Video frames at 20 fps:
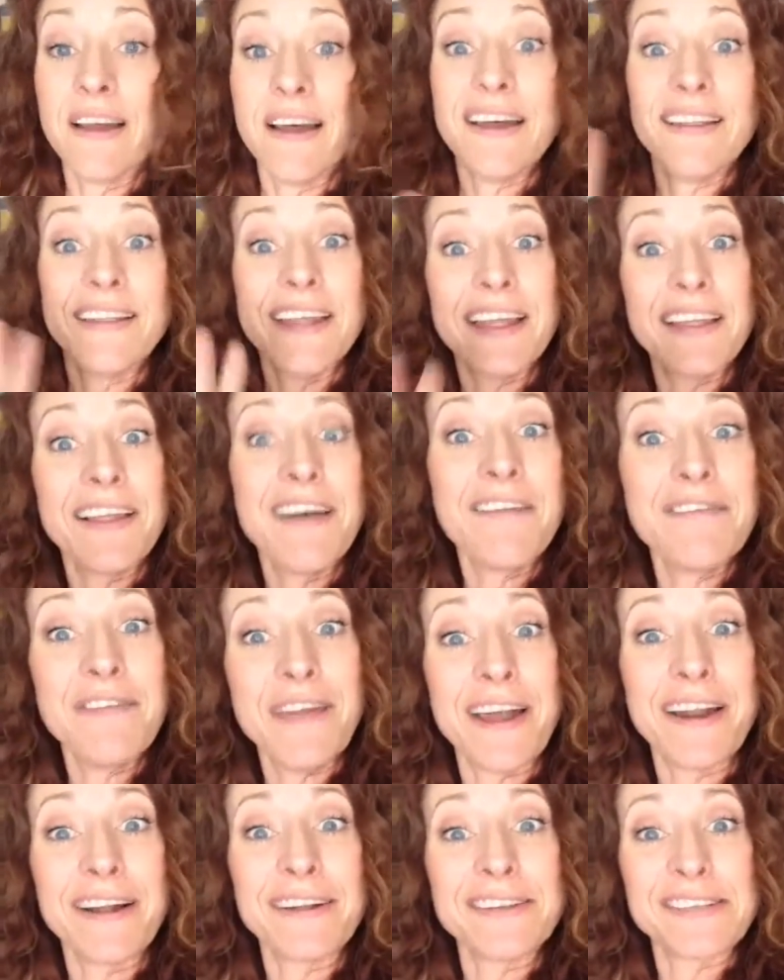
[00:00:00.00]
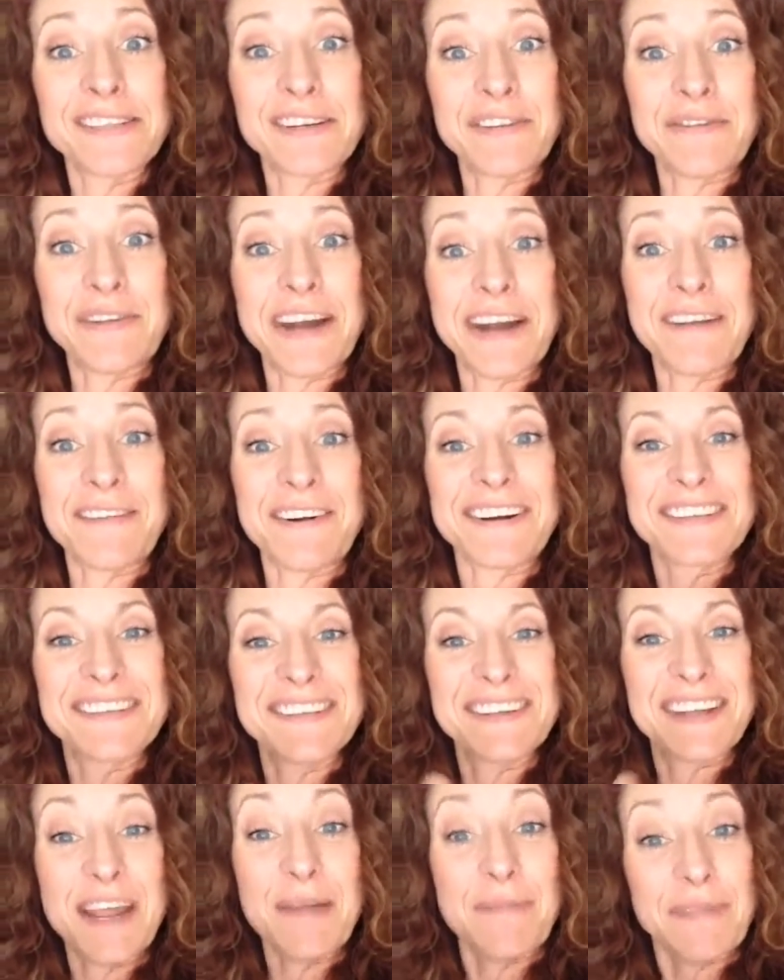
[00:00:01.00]
They love that on Survivor.
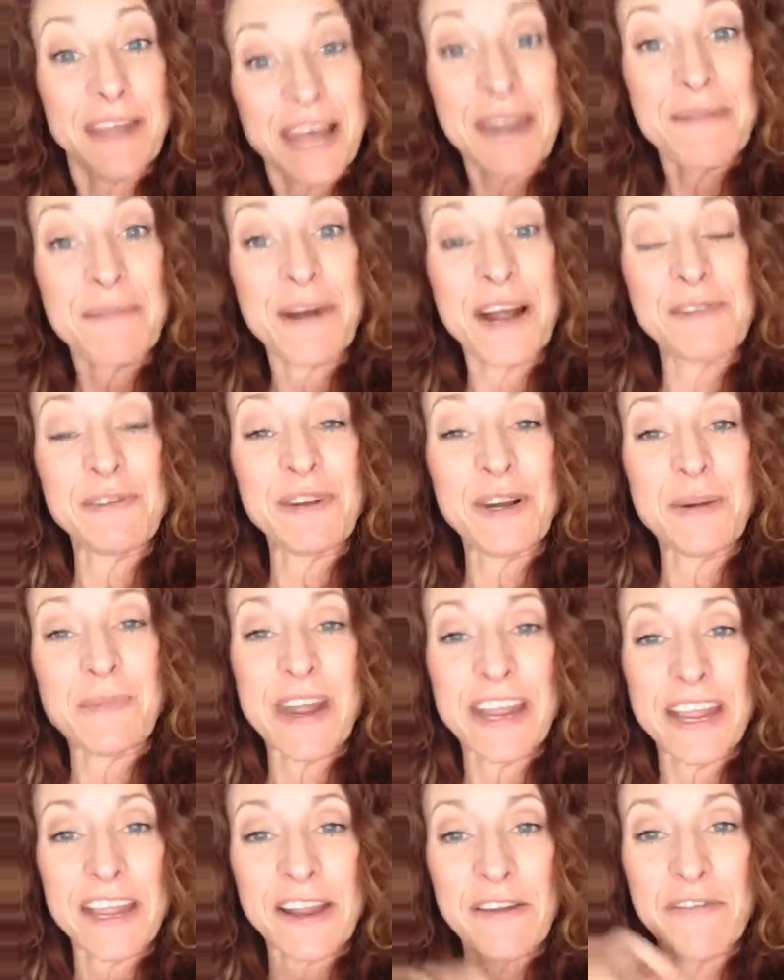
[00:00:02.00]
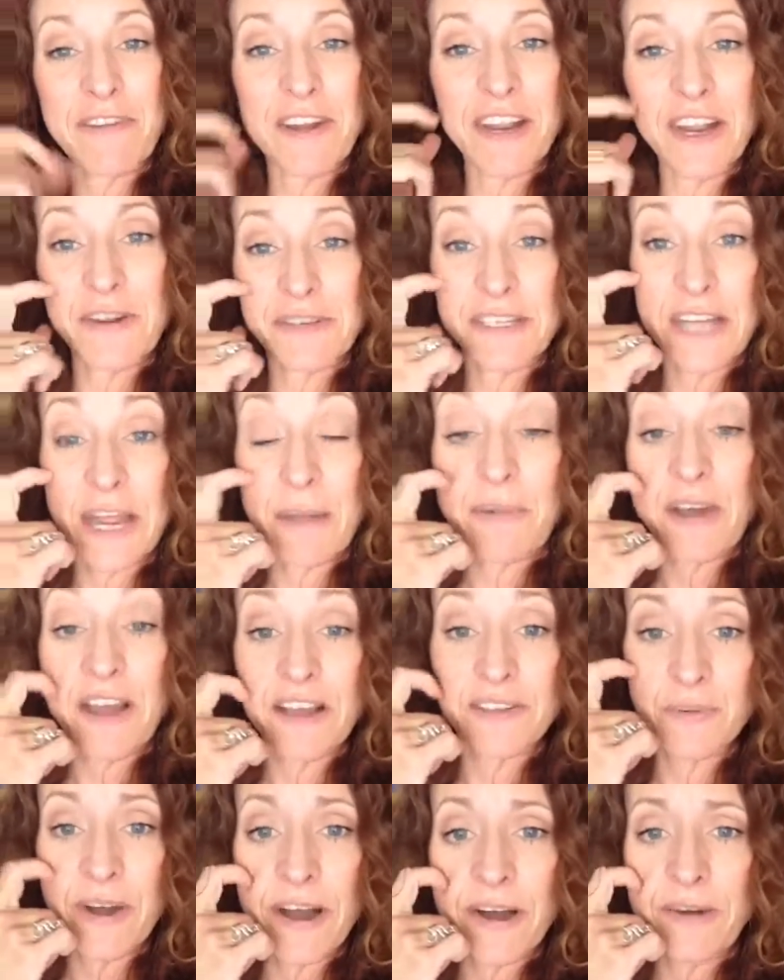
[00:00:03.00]
So keep that in mind when you're making your videotape
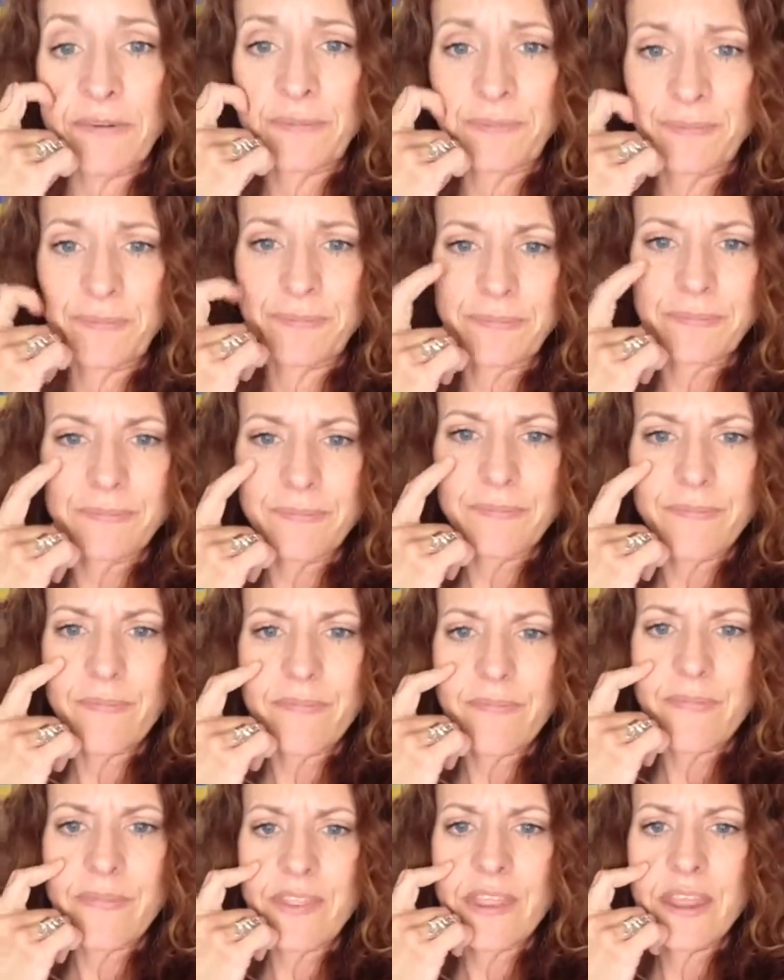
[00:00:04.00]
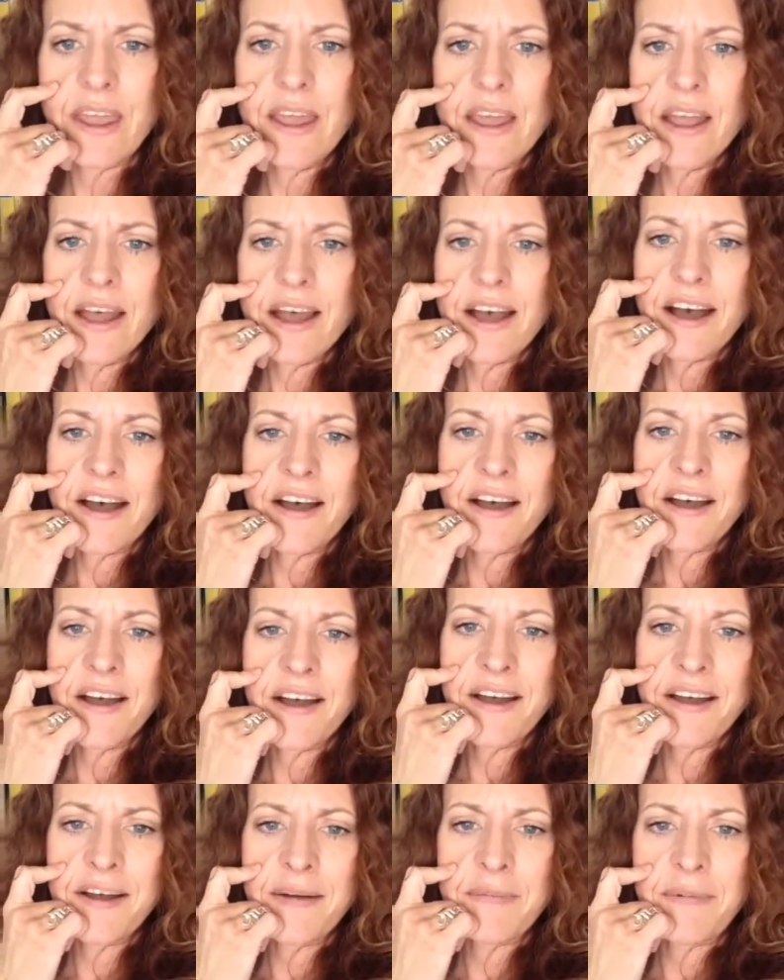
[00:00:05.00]
as well.
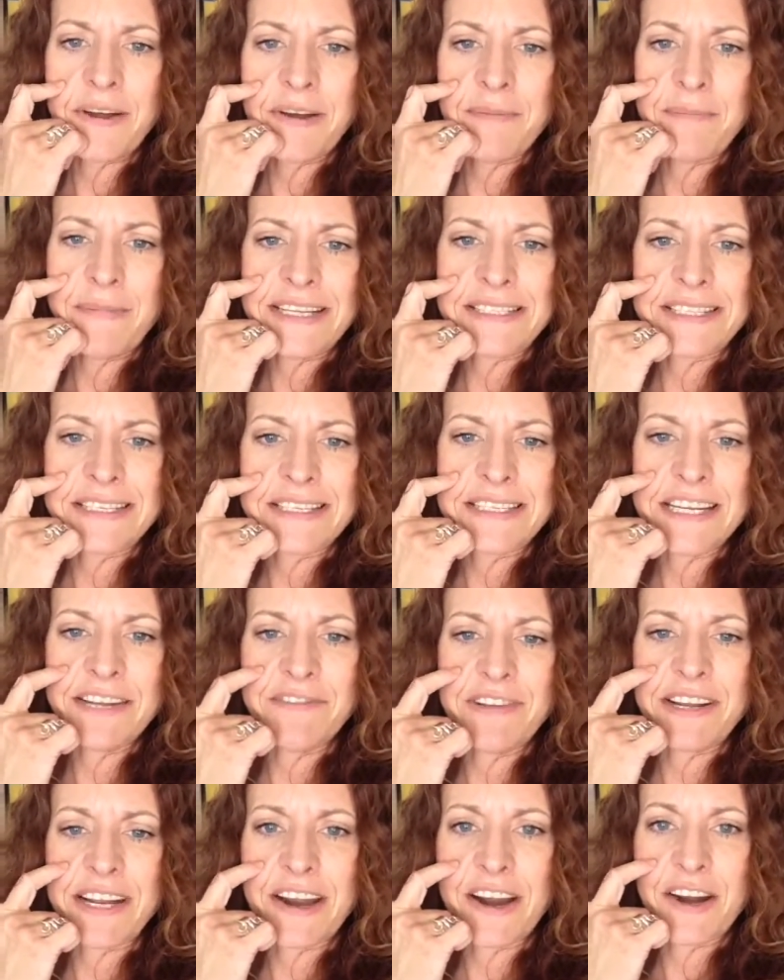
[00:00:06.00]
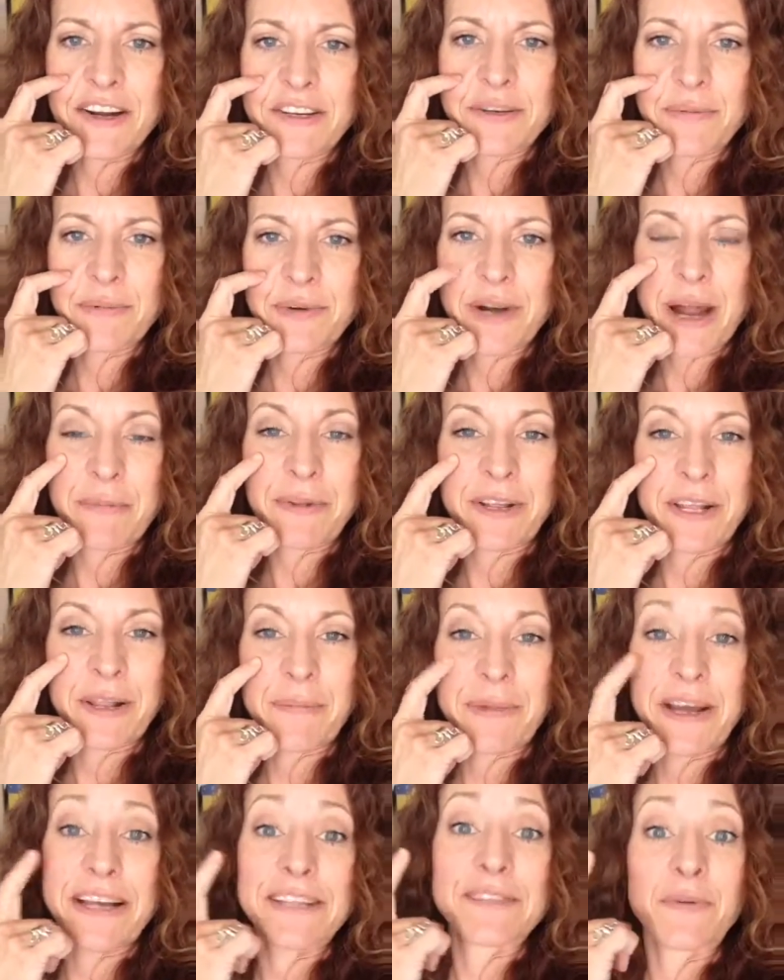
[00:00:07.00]
Amazing TV character, probably the
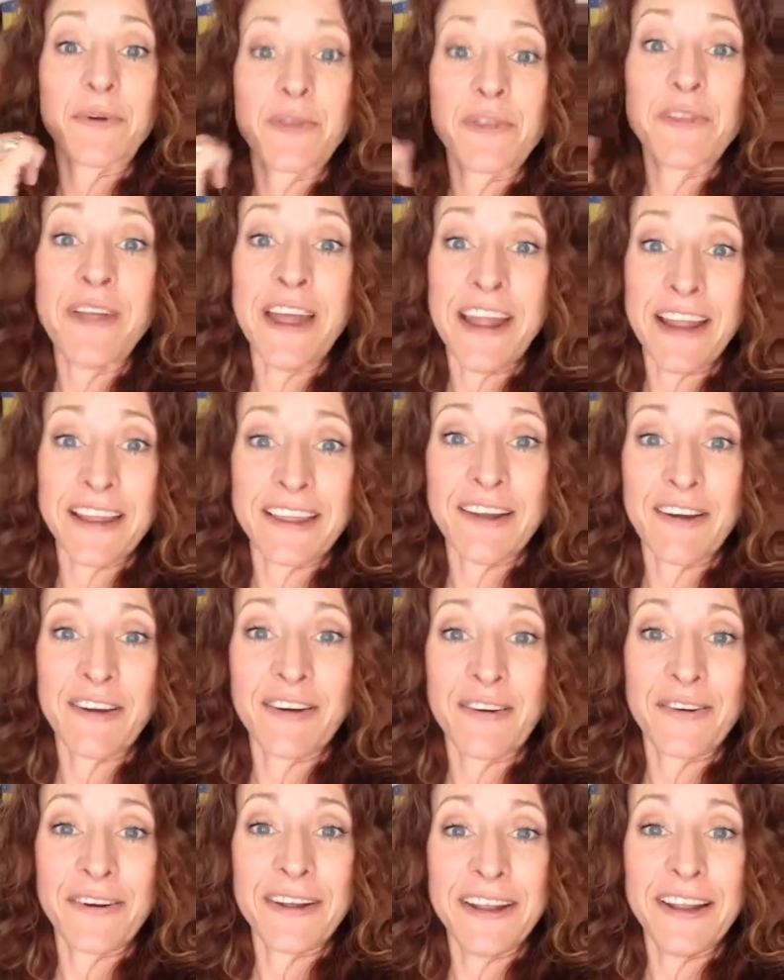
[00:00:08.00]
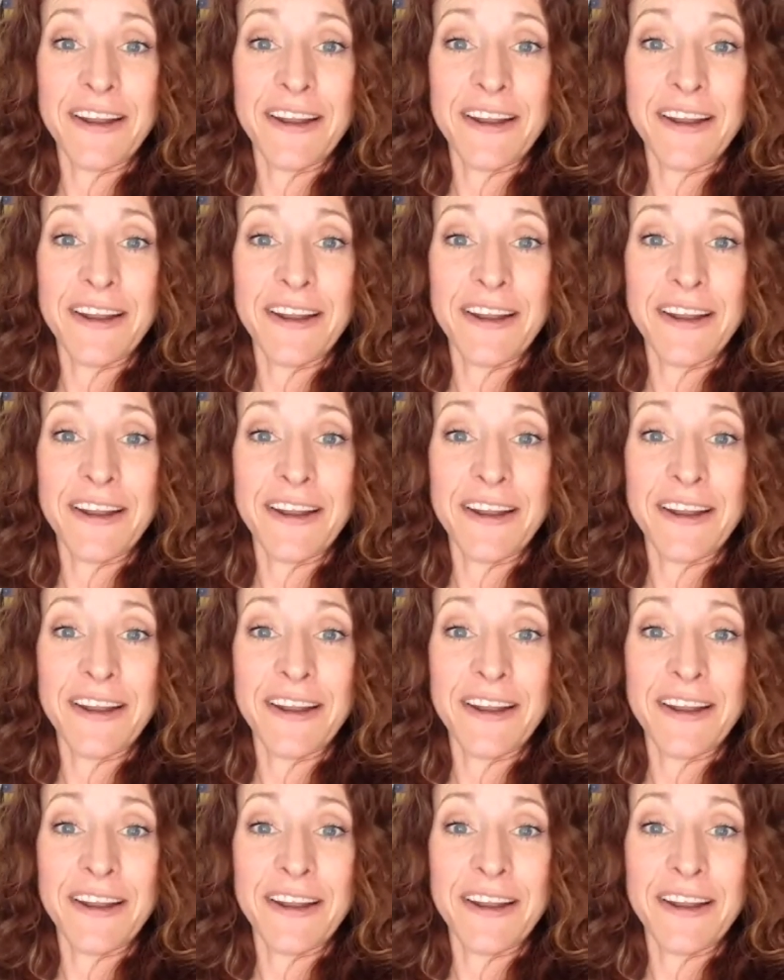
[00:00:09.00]
best. Well, thank you.